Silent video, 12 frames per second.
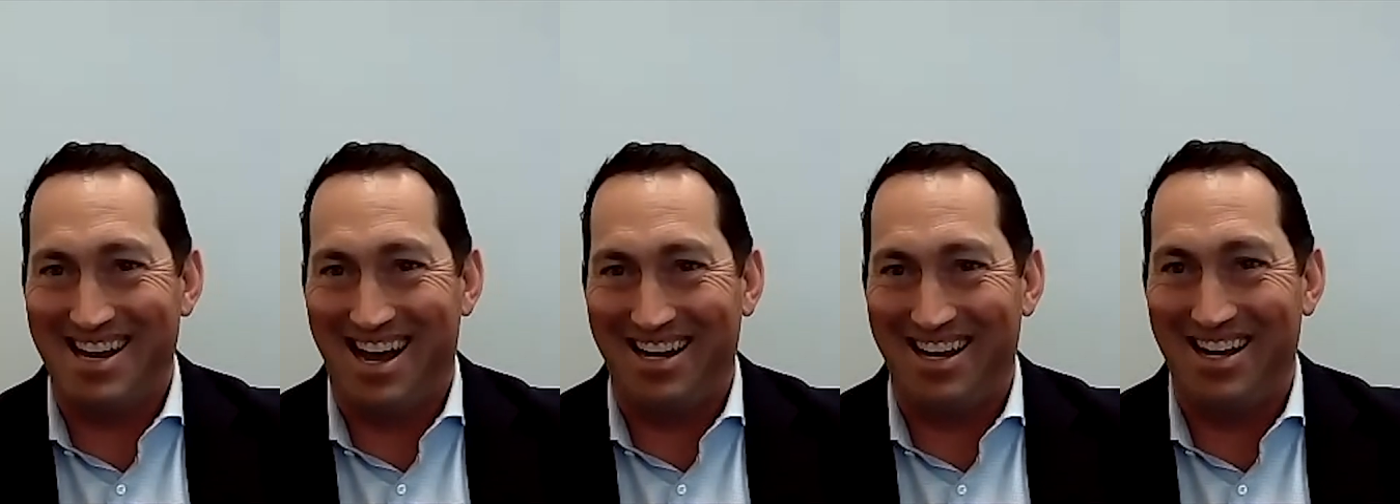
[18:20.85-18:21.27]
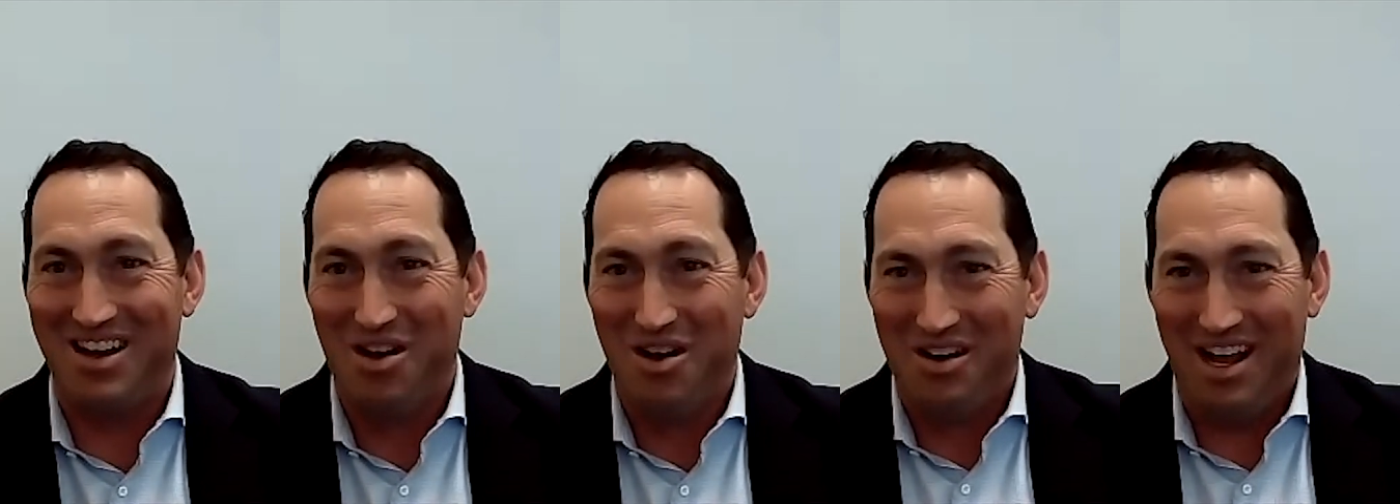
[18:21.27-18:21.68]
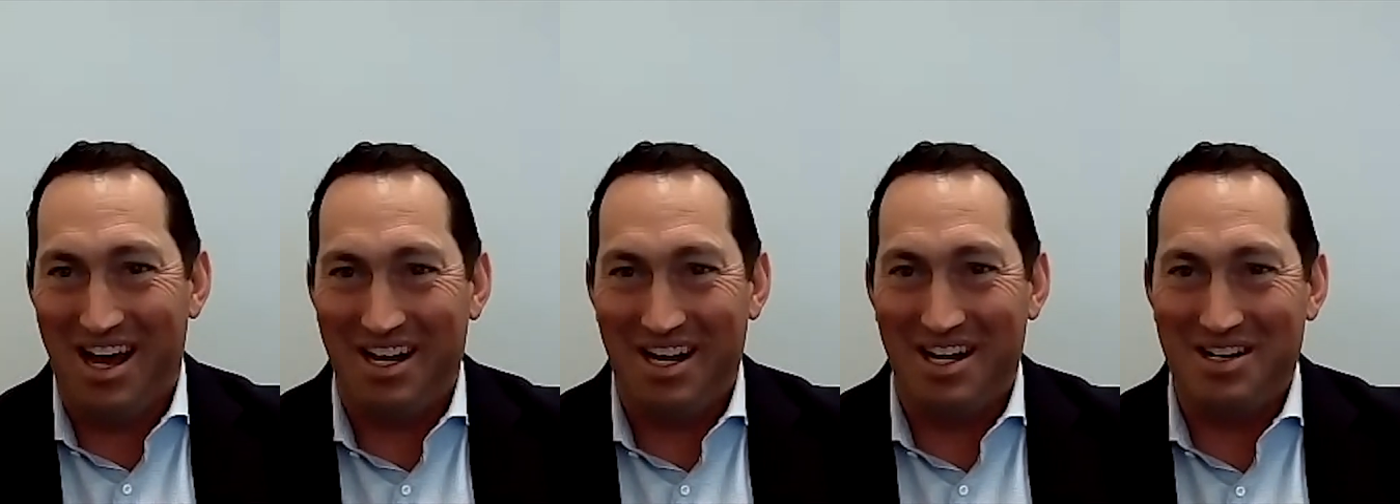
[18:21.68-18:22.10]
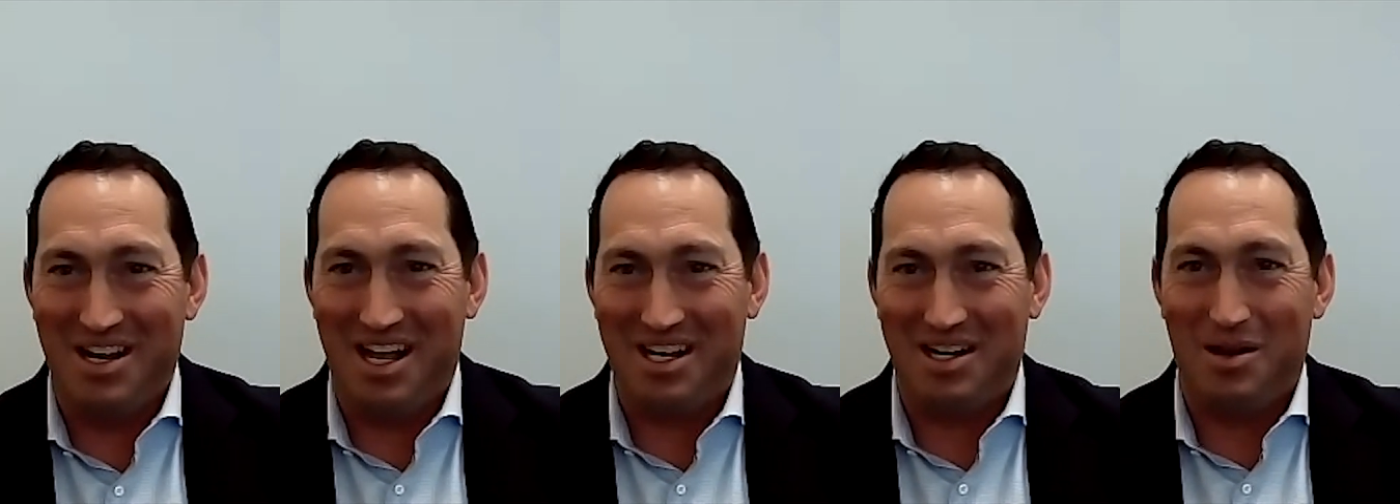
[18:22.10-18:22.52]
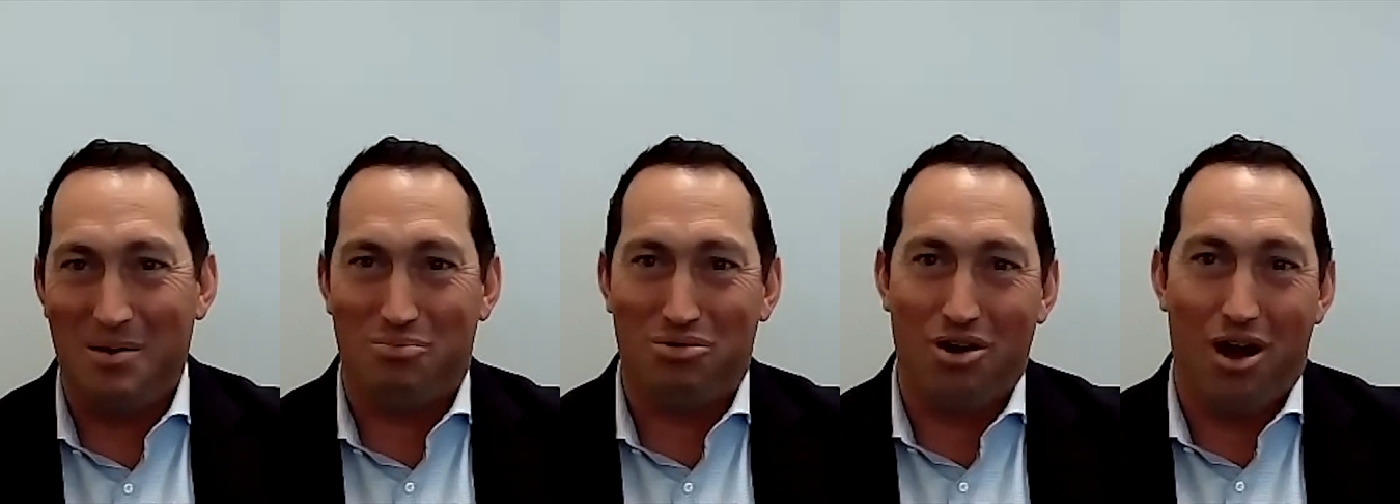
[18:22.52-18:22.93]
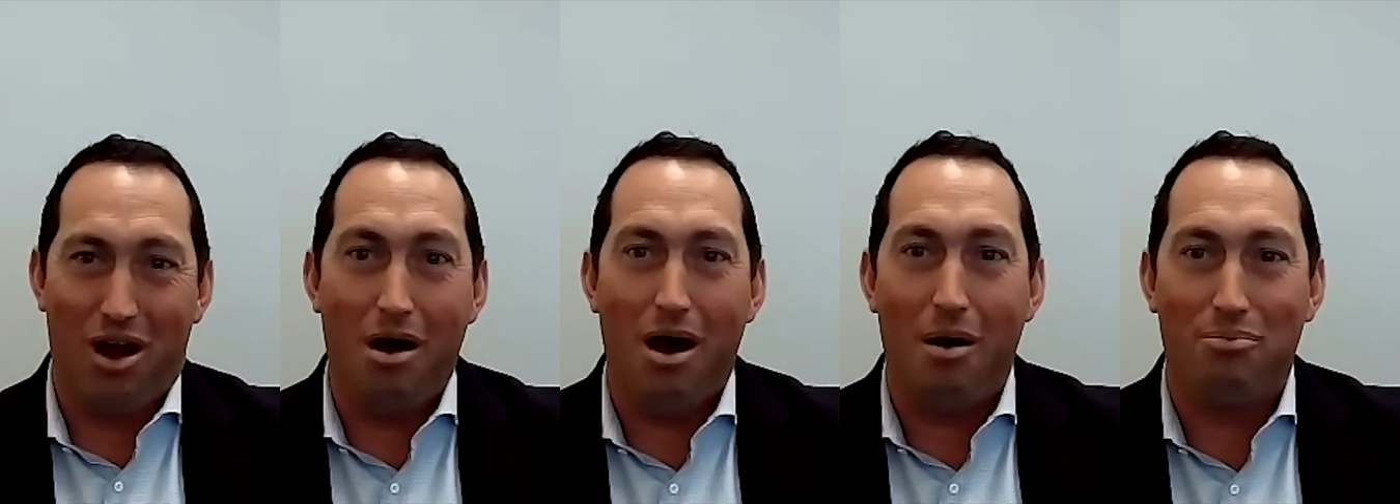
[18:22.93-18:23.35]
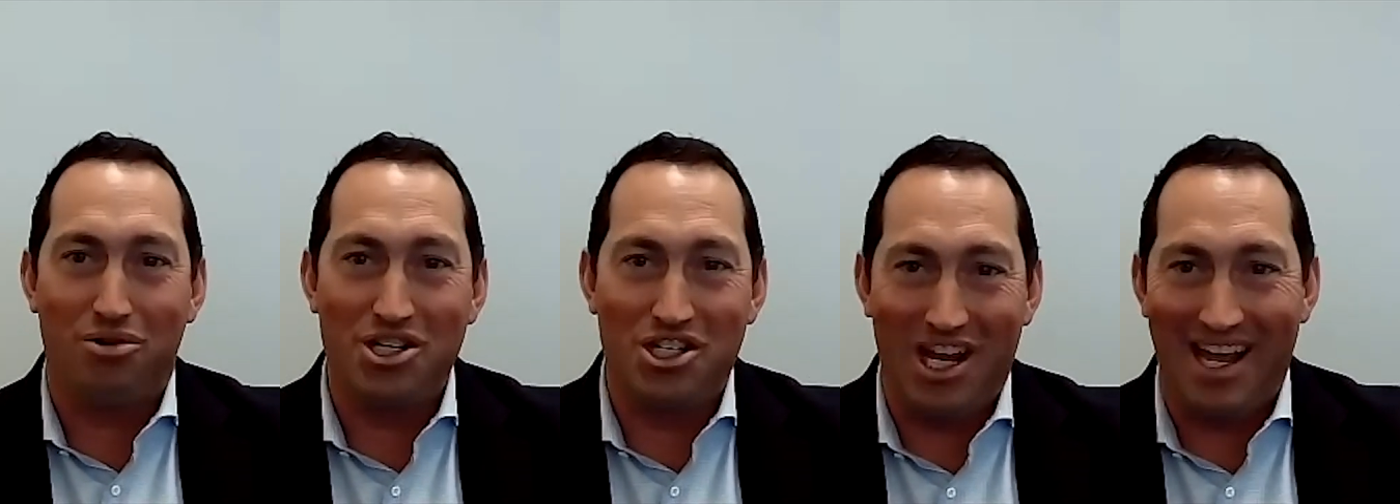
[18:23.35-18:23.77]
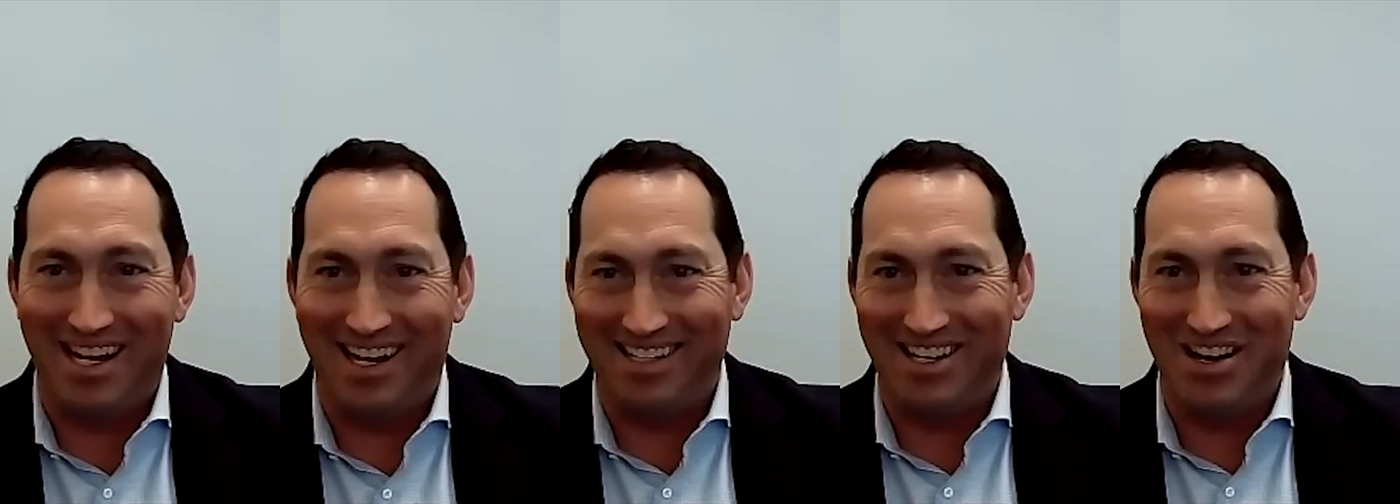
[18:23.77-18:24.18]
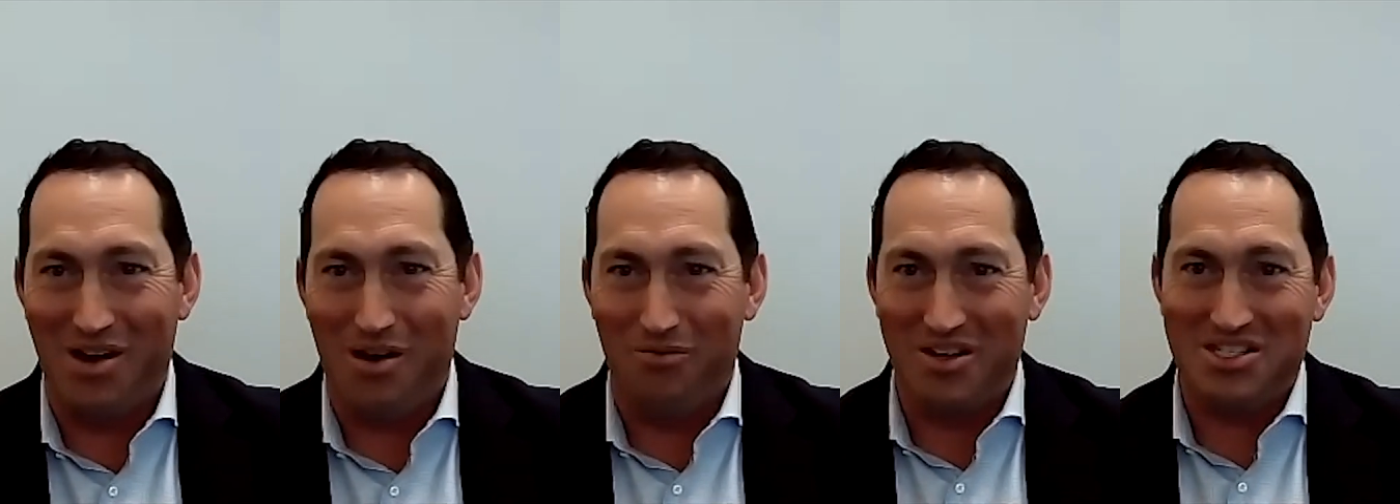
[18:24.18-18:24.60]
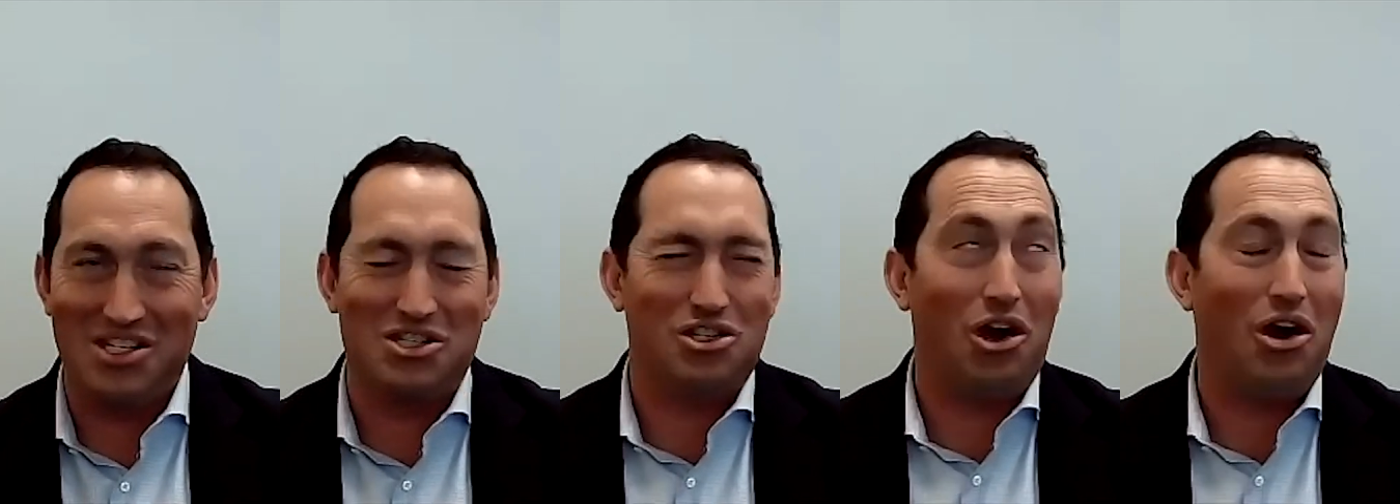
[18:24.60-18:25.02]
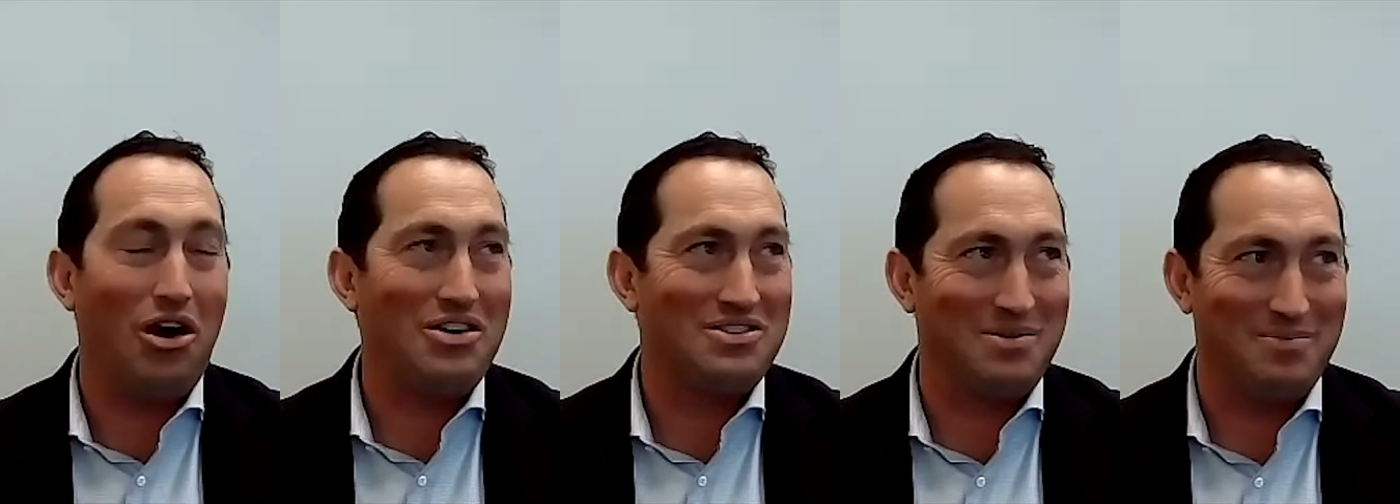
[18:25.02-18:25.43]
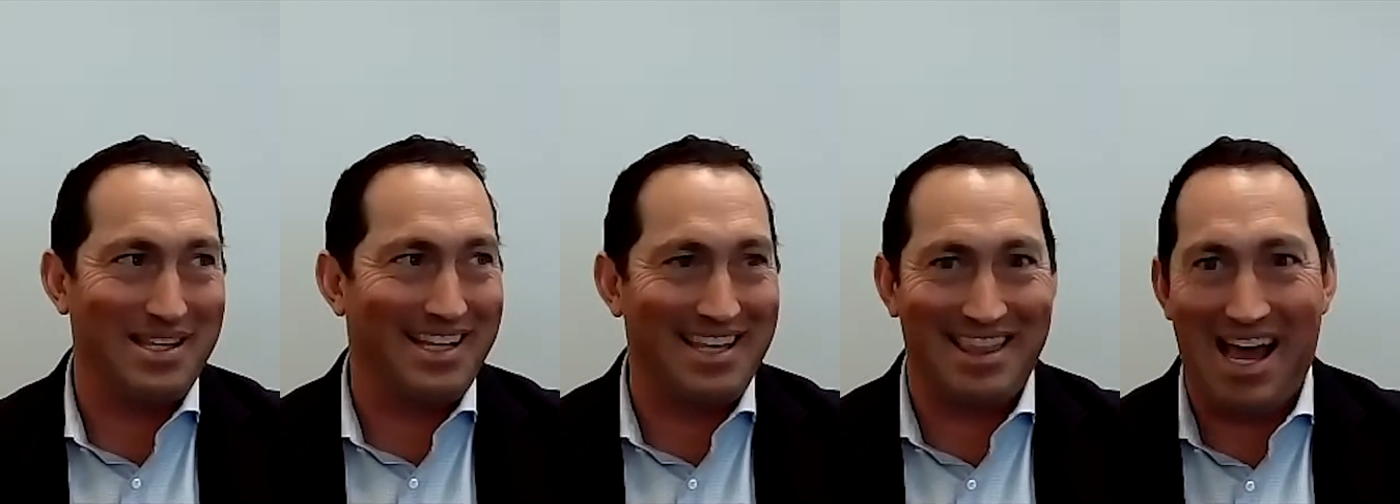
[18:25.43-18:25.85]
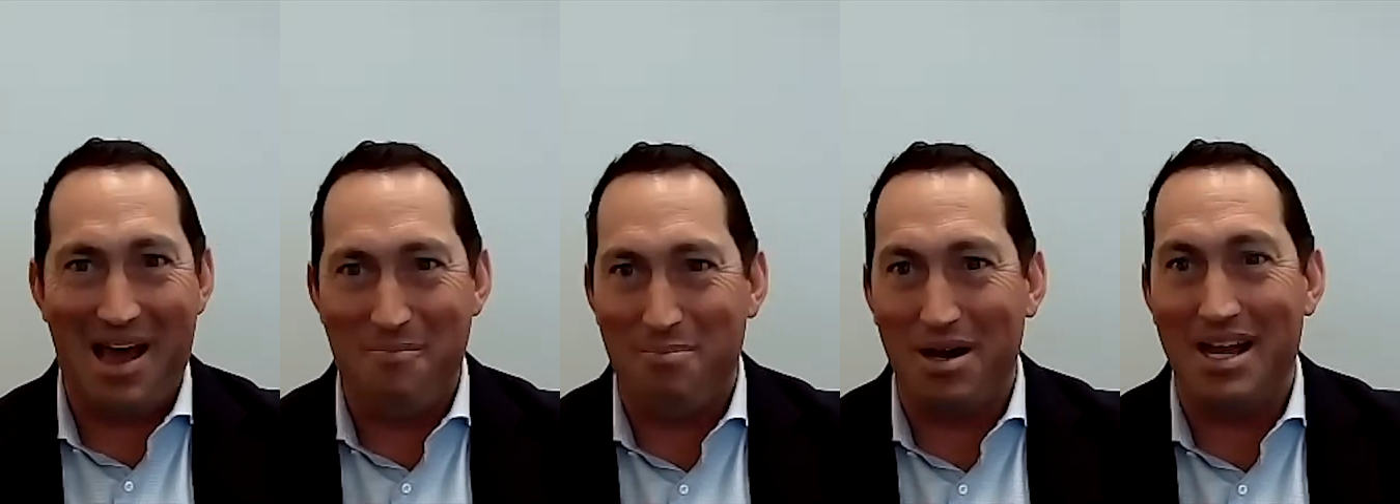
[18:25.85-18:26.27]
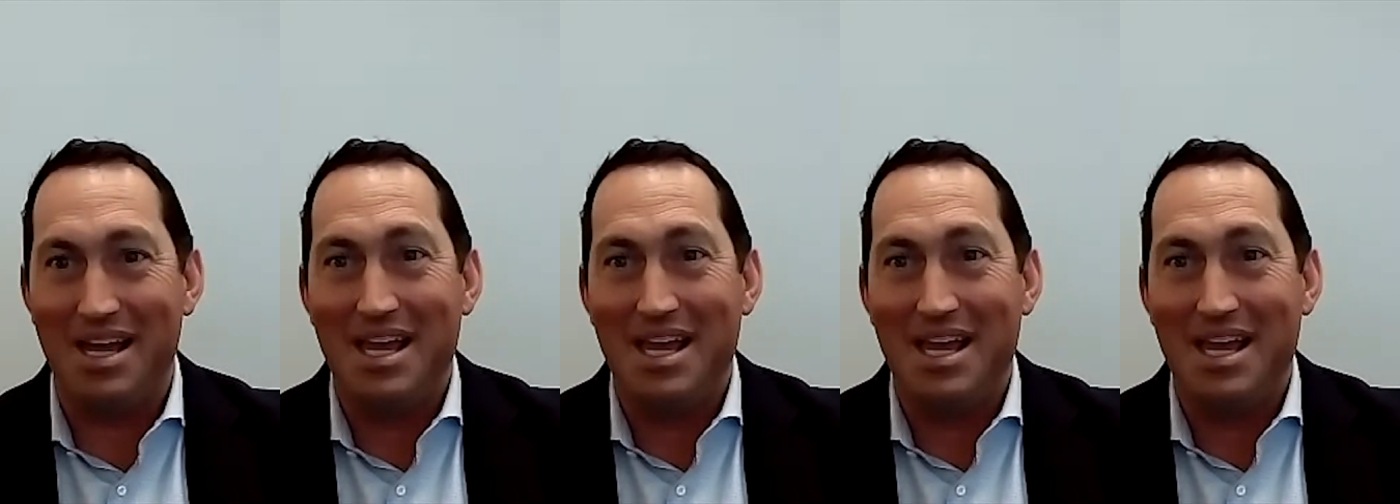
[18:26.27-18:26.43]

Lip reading: not an appreciating, vintage car or something like that. But